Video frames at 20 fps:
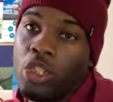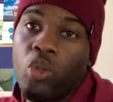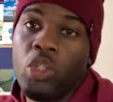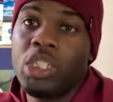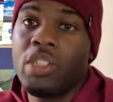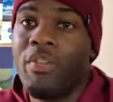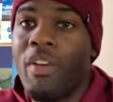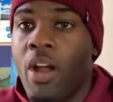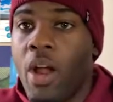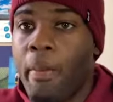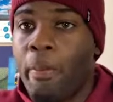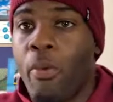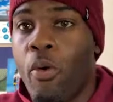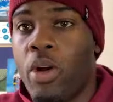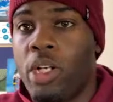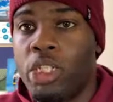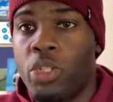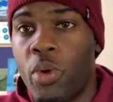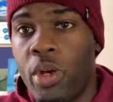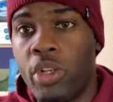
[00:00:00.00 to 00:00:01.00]
So it's very
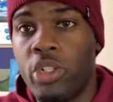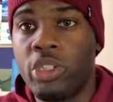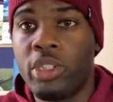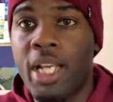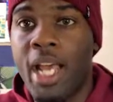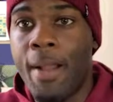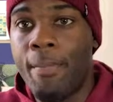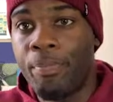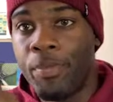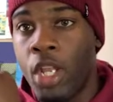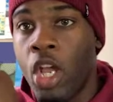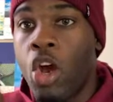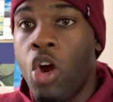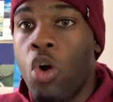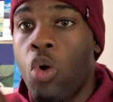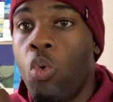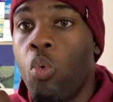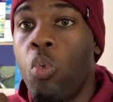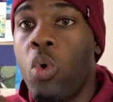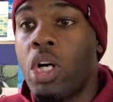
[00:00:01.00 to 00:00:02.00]
important to understand,
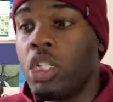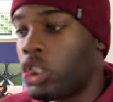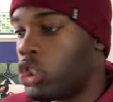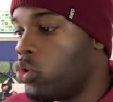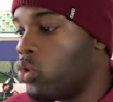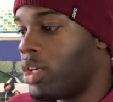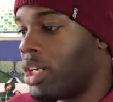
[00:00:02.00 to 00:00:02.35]
once you